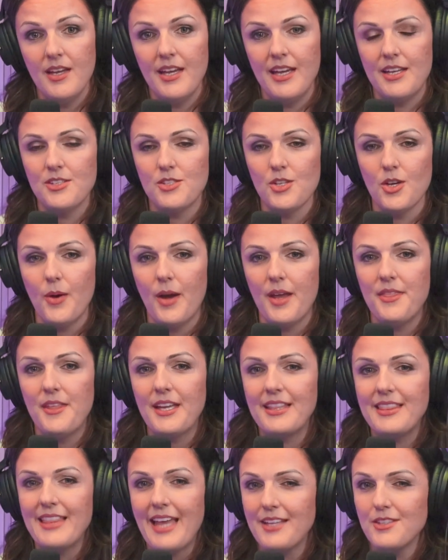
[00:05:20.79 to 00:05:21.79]
and so I
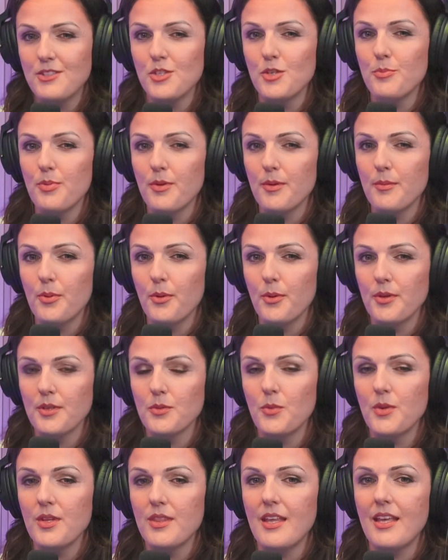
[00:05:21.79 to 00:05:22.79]
think that's super
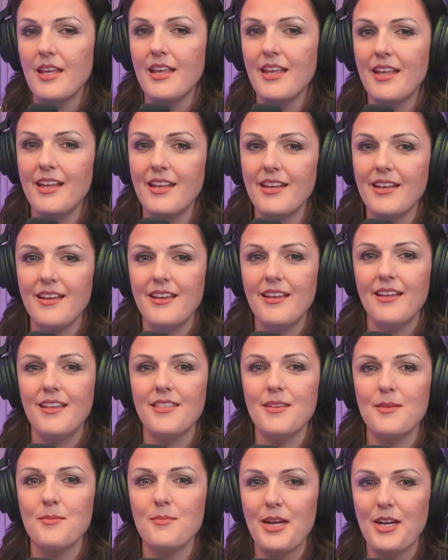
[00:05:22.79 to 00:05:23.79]
important within
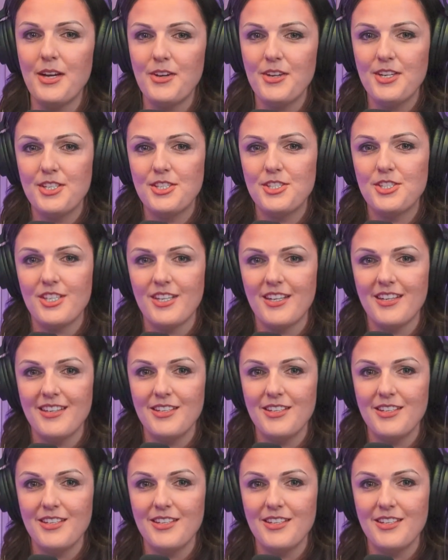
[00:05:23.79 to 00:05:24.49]
the marriage